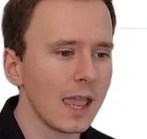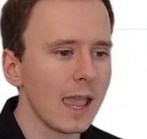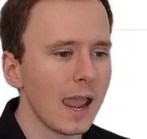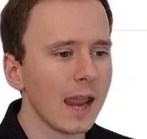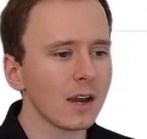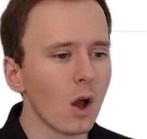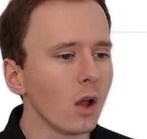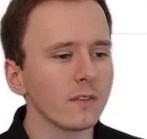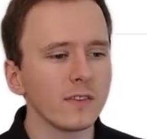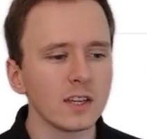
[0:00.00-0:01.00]
And
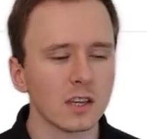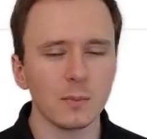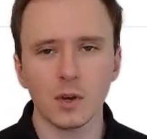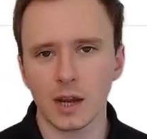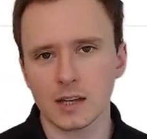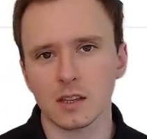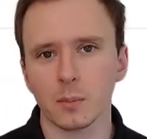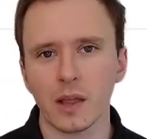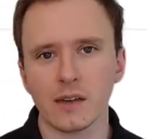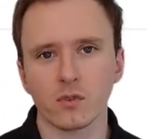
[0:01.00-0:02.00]
all of these communicate to the
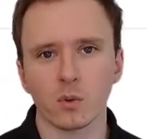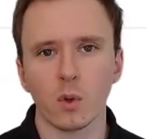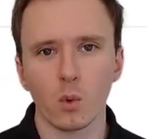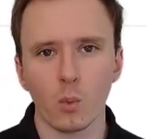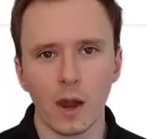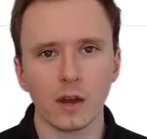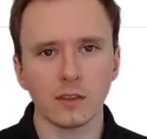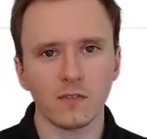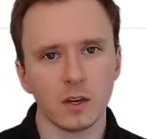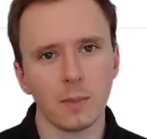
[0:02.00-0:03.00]
platform where the
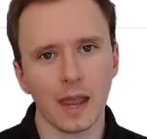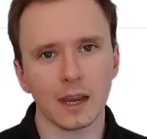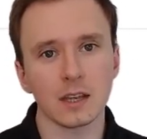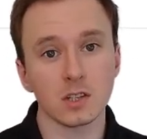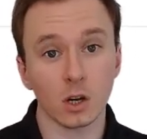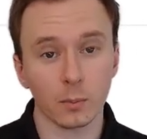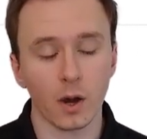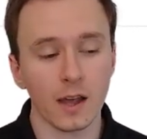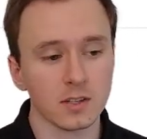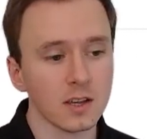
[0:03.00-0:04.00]
feedback is in our
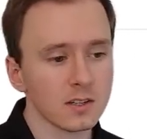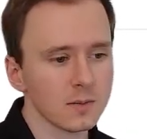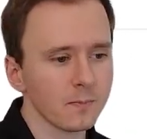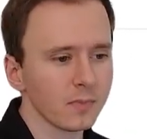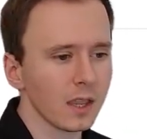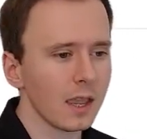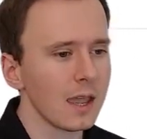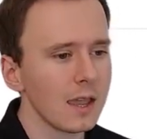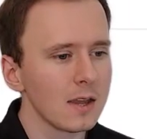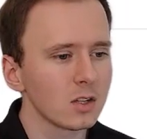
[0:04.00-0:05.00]
process.
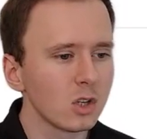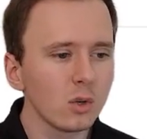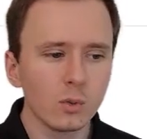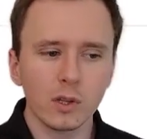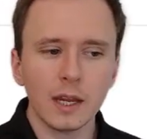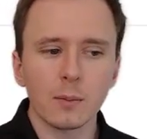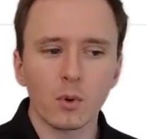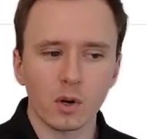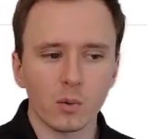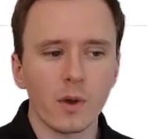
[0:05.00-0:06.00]
2 really
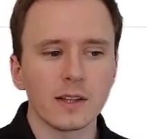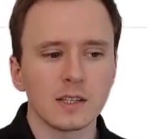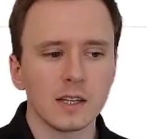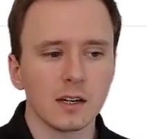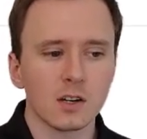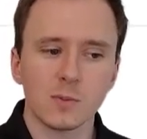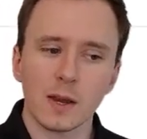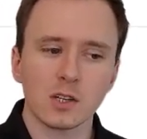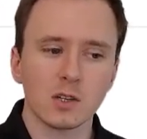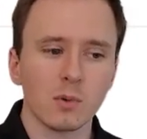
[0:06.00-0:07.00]
important ones here,
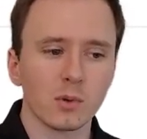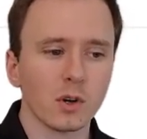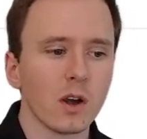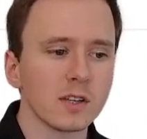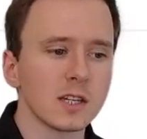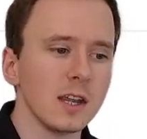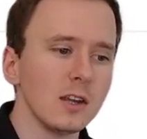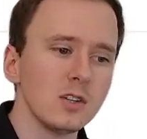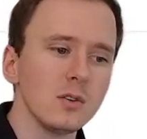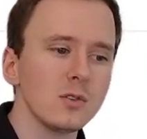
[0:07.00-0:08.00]
especially with regards to
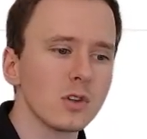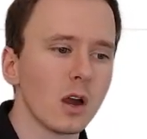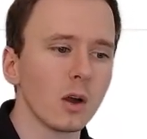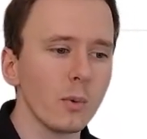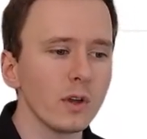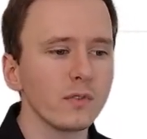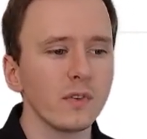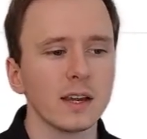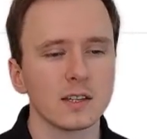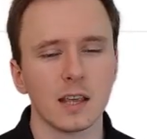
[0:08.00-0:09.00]
issues, are will
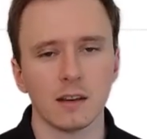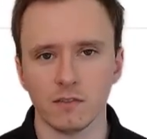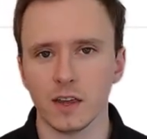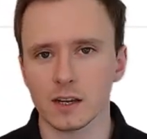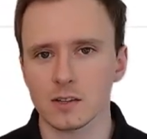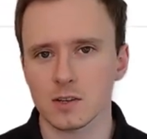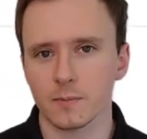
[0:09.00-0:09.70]
fix and fixed.